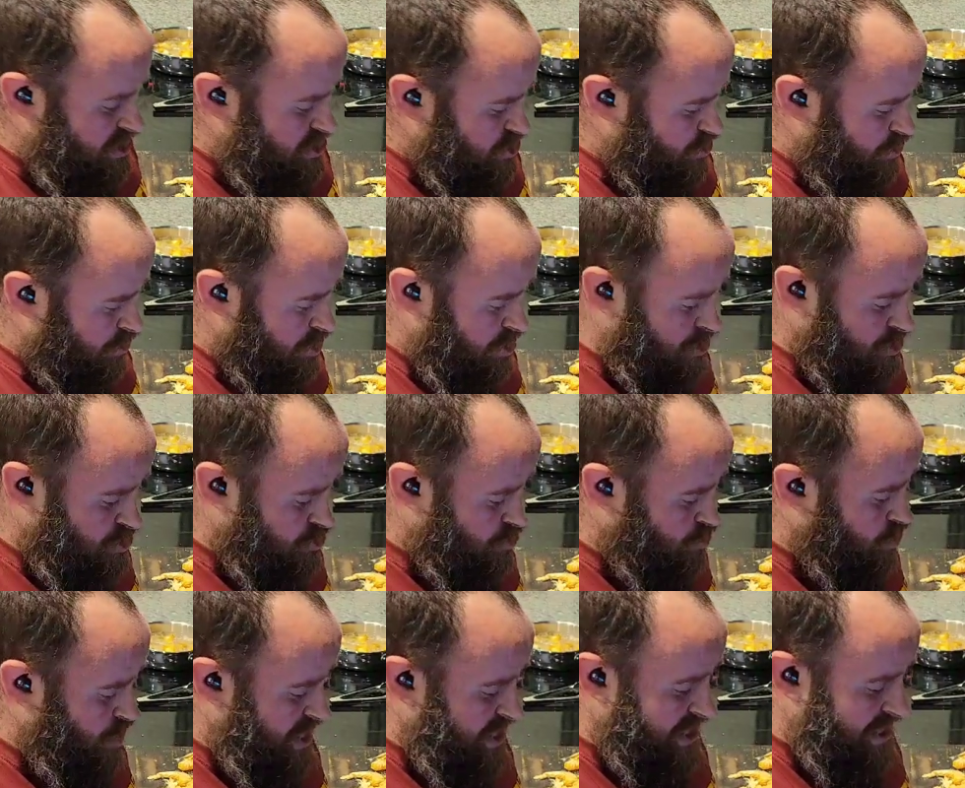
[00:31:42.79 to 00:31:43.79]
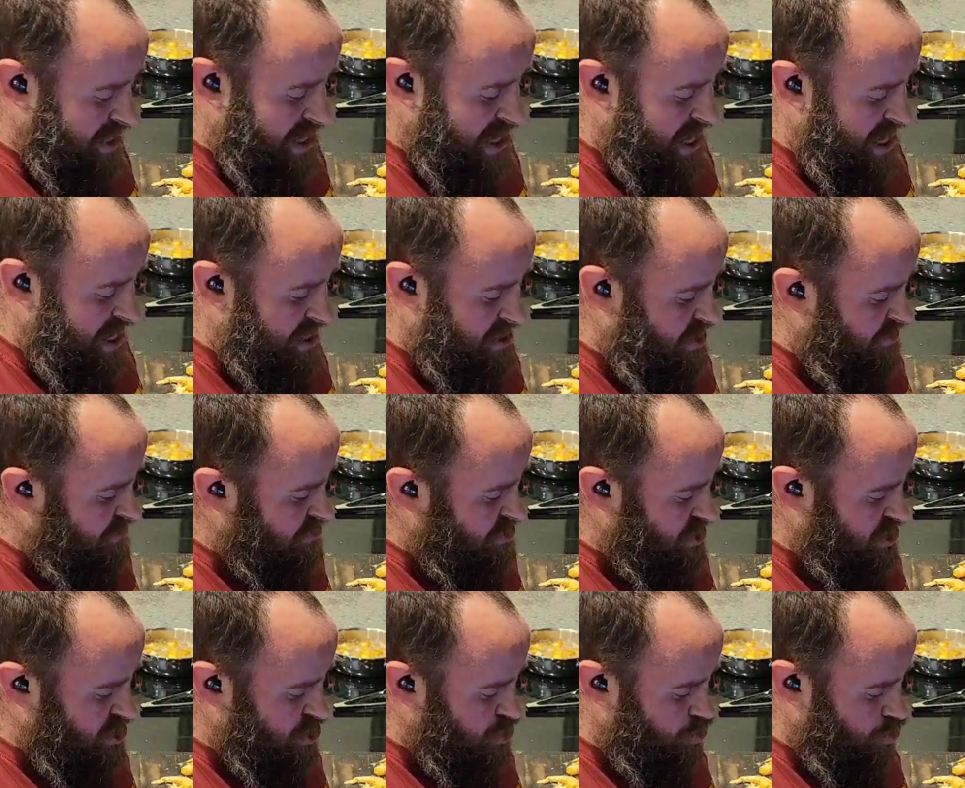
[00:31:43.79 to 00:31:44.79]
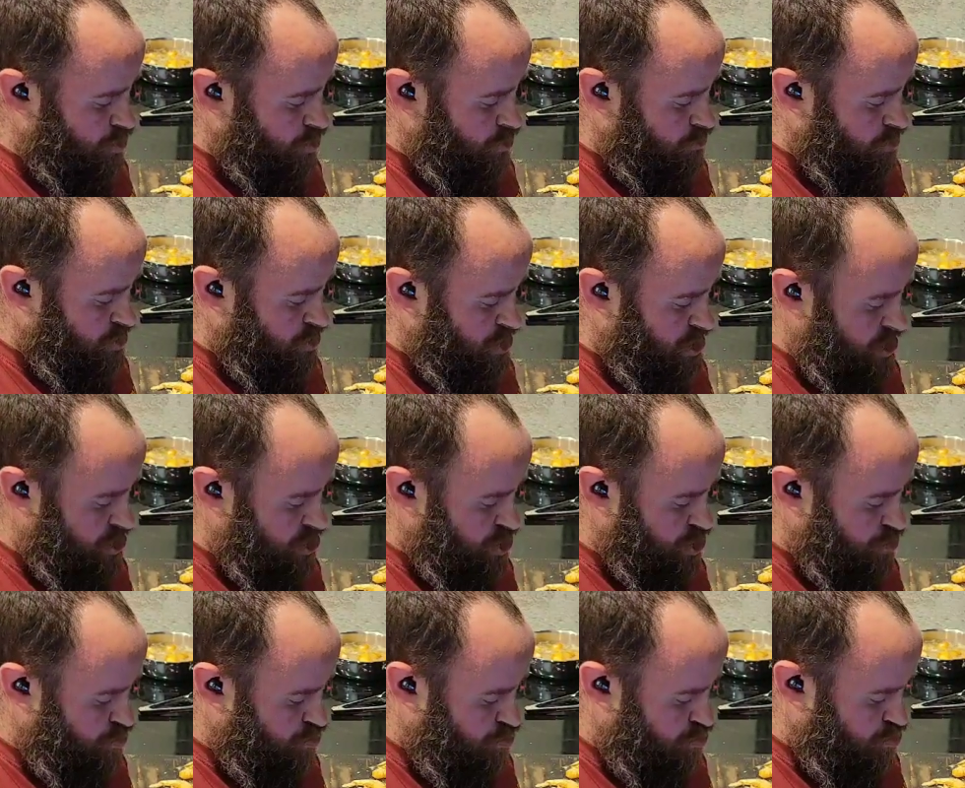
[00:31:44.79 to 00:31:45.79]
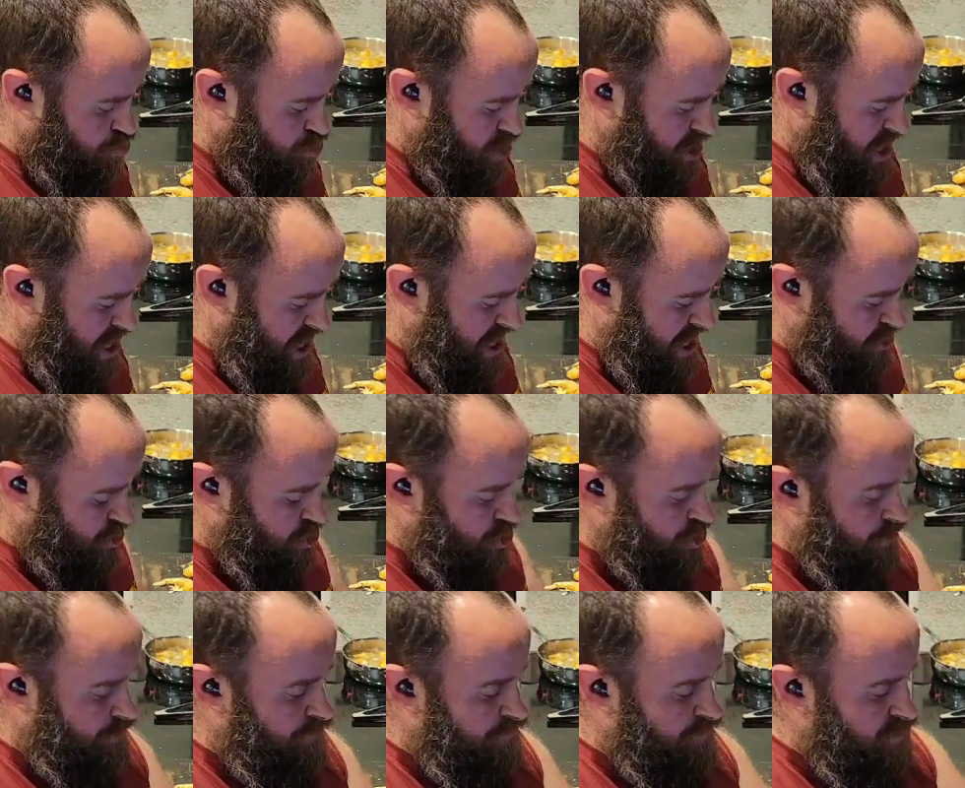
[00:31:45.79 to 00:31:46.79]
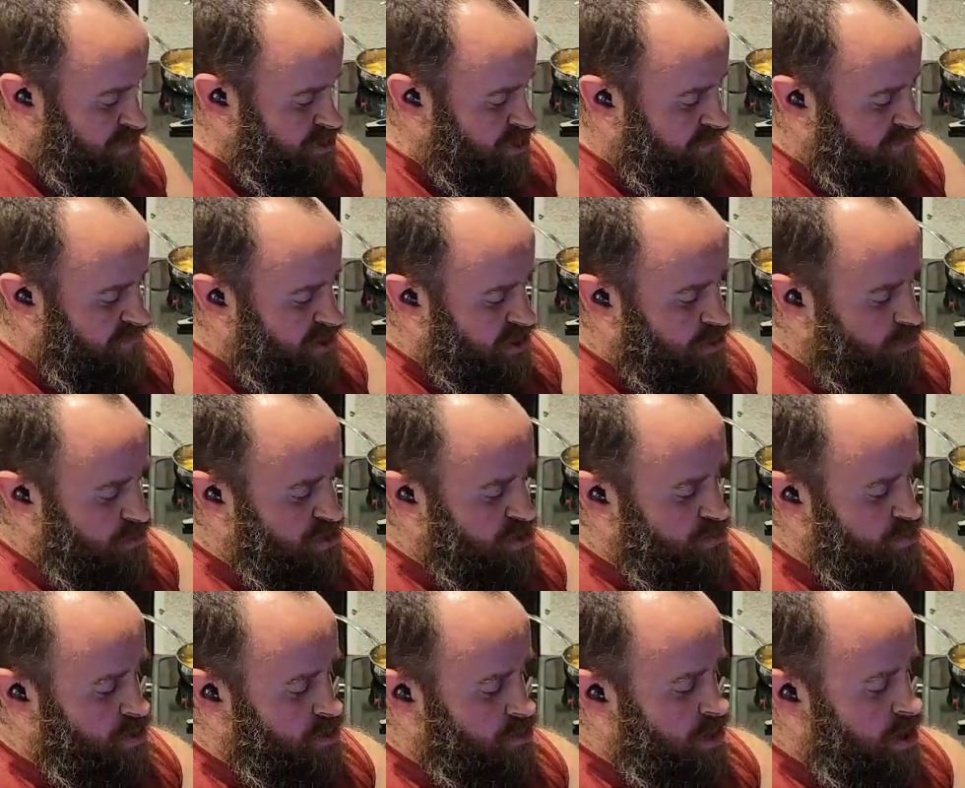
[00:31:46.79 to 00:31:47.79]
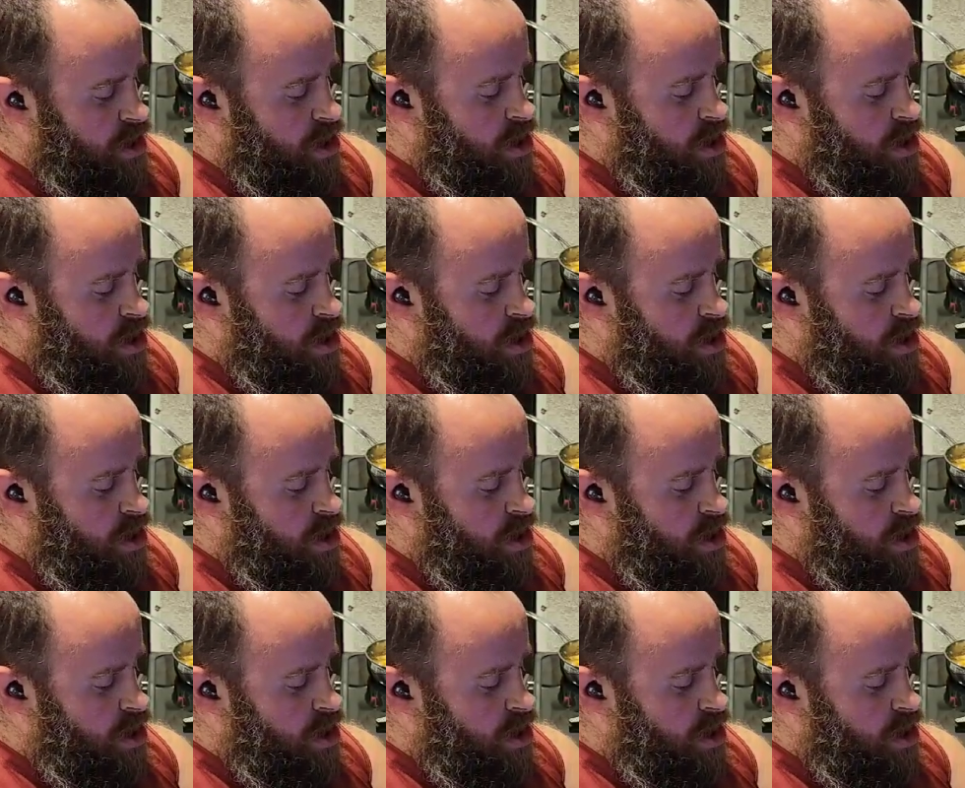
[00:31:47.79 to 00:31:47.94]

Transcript: So we're going to do like 1/8 of a teaspoon, just a splash of liquid smoke.